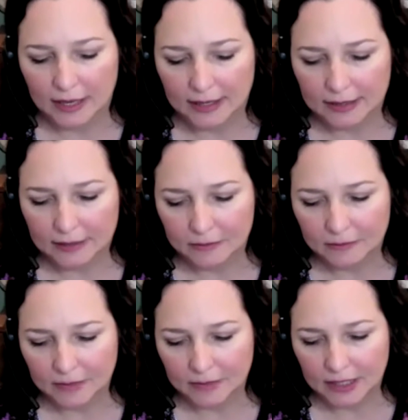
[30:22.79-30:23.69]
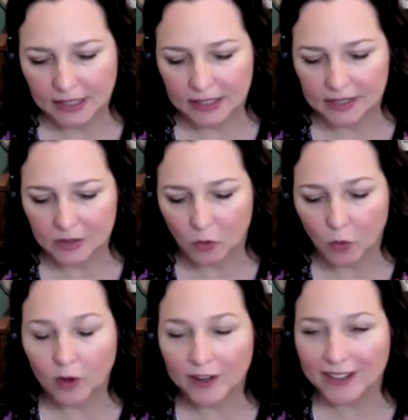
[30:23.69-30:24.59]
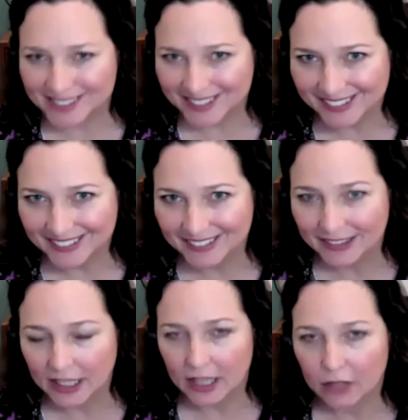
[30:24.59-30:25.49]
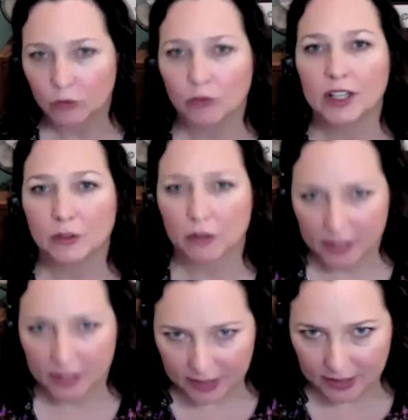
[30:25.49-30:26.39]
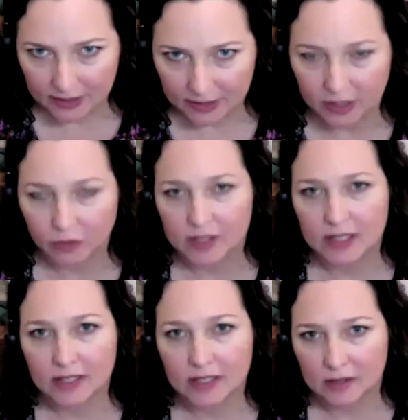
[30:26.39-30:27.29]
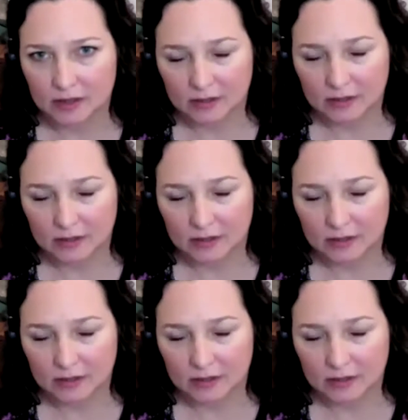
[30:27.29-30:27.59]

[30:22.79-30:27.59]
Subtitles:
um, it's orienting and reorienting. You know, it's